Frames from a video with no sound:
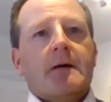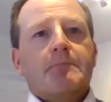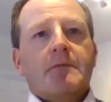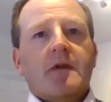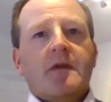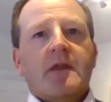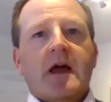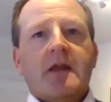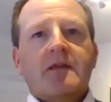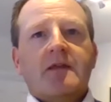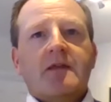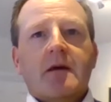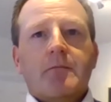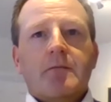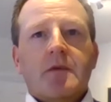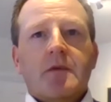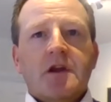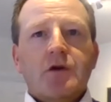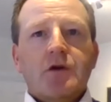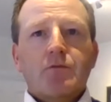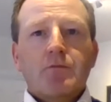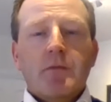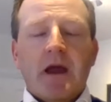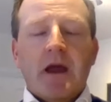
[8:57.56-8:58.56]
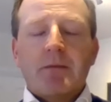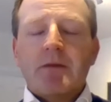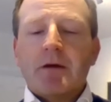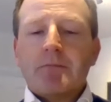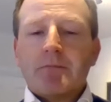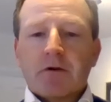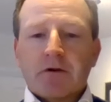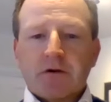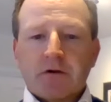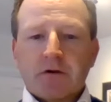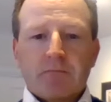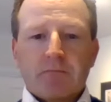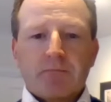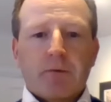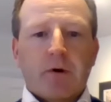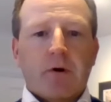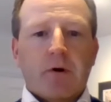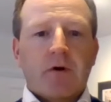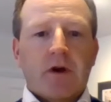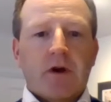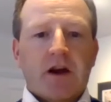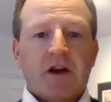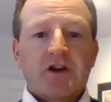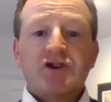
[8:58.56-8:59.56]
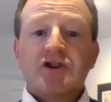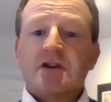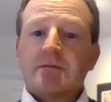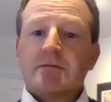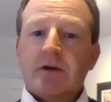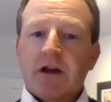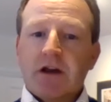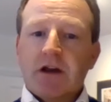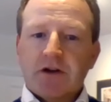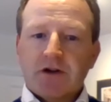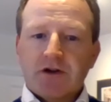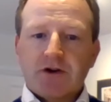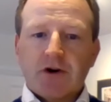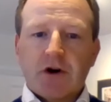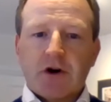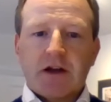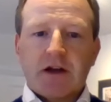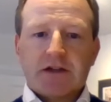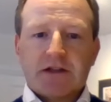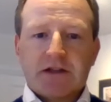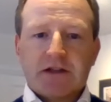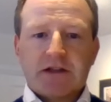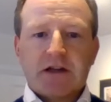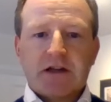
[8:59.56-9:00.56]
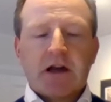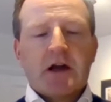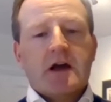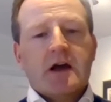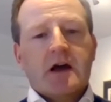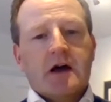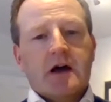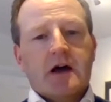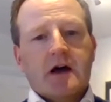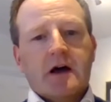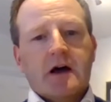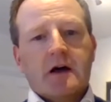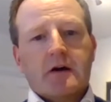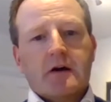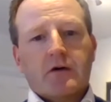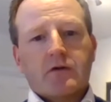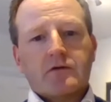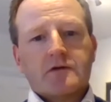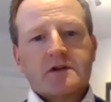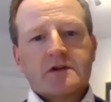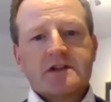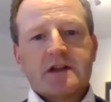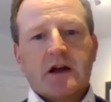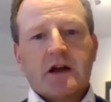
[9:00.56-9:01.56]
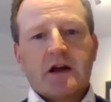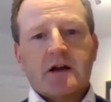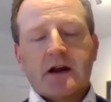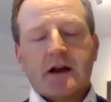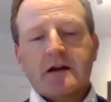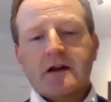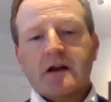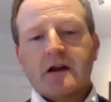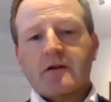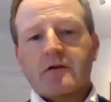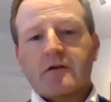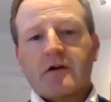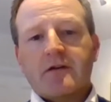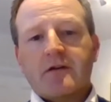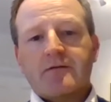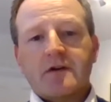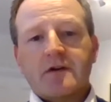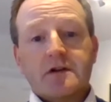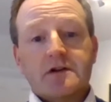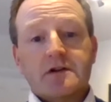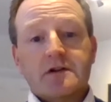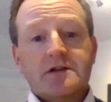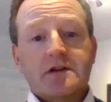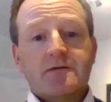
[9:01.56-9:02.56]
then you may be able to employ legitimate interest alongside any other evidence